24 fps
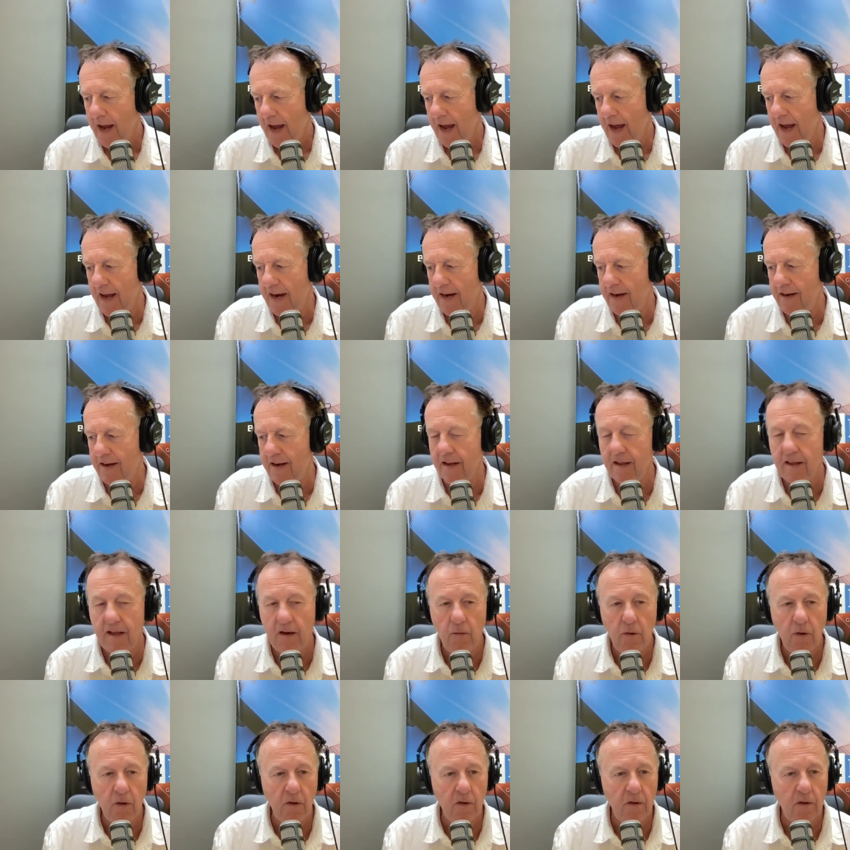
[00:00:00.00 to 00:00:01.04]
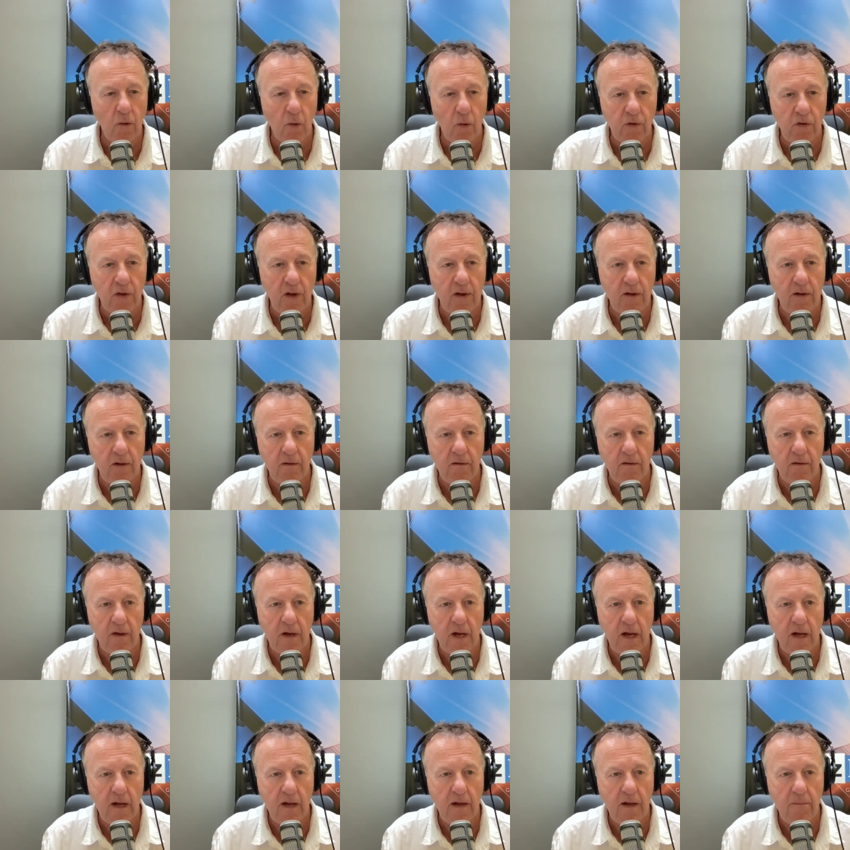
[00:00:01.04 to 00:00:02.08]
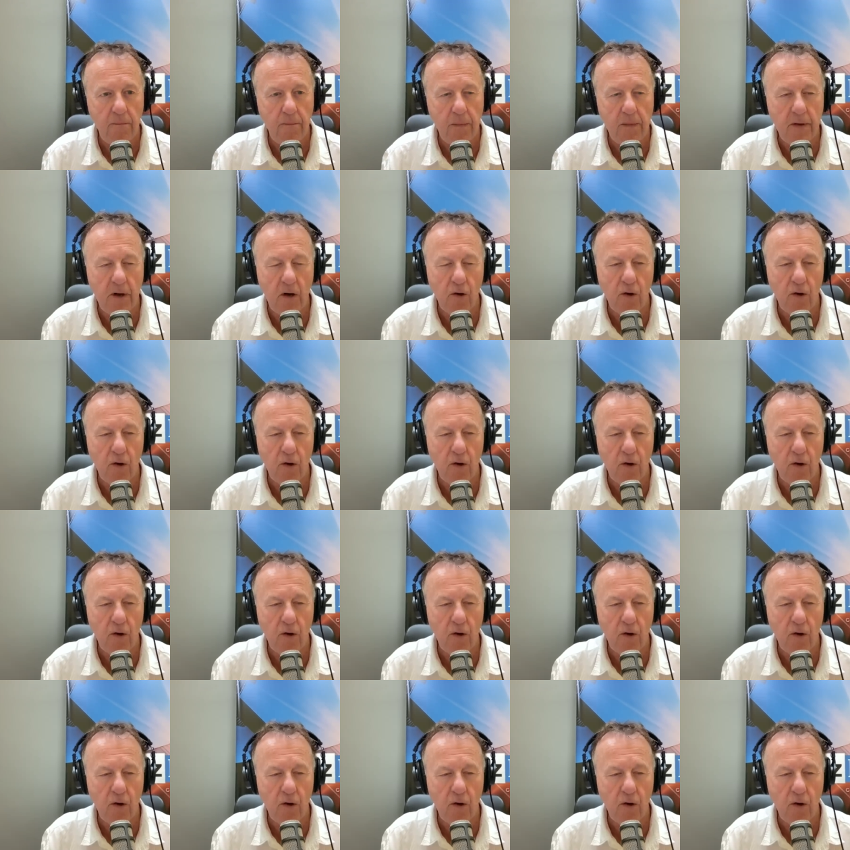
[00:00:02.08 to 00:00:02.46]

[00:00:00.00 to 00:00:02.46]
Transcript: and uh, then we'll also um,